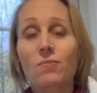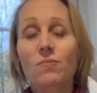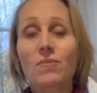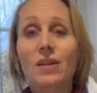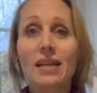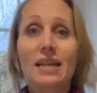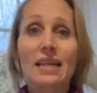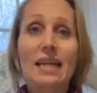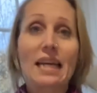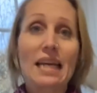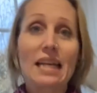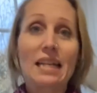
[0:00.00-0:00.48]

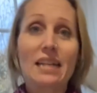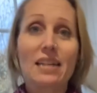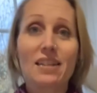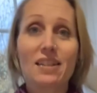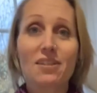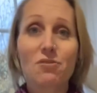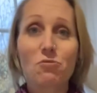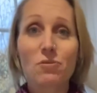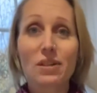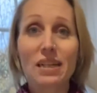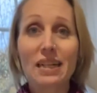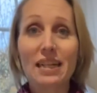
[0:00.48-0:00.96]
again,
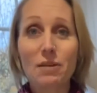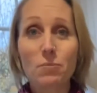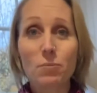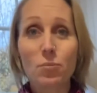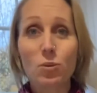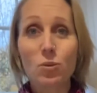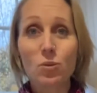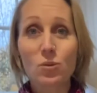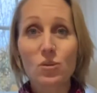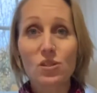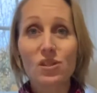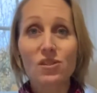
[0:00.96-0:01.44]
really
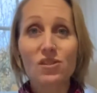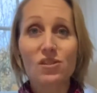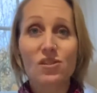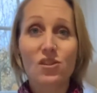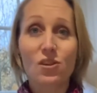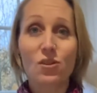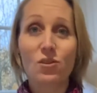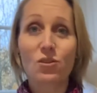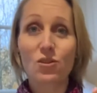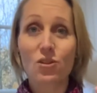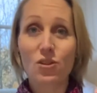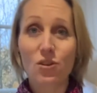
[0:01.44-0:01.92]
important so
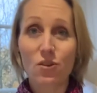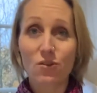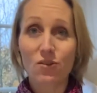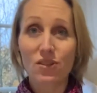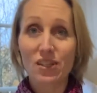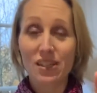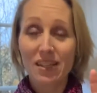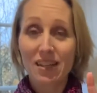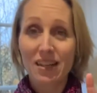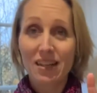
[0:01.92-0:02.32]
you don't